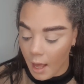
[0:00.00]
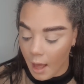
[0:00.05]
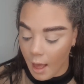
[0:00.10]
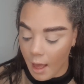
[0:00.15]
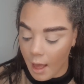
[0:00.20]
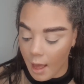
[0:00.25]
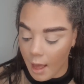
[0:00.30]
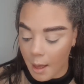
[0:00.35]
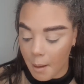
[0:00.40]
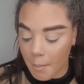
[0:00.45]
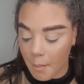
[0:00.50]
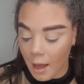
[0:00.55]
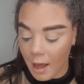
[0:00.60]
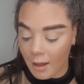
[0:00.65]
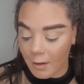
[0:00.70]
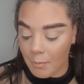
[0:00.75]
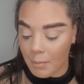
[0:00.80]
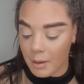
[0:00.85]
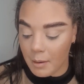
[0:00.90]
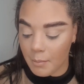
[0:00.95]

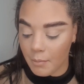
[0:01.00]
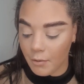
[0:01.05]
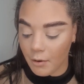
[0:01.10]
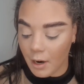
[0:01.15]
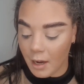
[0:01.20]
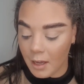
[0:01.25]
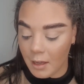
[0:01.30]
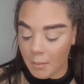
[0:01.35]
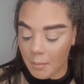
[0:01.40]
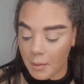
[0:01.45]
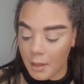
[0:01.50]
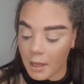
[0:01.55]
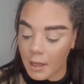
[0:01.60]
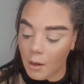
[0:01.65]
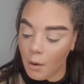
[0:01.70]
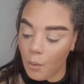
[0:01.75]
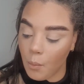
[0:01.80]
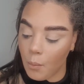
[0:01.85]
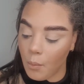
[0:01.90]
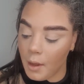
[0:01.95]
I've been priming
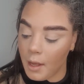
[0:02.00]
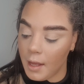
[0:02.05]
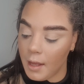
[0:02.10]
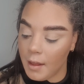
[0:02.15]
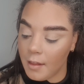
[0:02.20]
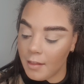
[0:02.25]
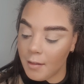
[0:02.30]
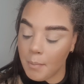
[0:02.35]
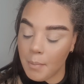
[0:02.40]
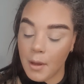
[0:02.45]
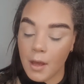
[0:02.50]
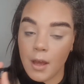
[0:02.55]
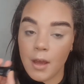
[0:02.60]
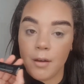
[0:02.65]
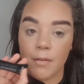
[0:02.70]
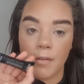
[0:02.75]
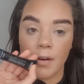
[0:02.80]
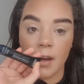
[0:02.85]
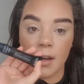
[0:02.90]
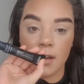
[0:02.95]
with
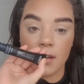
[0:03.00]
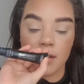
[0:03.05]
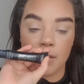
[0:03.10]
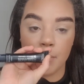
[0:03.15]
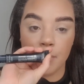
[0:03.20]
Perfect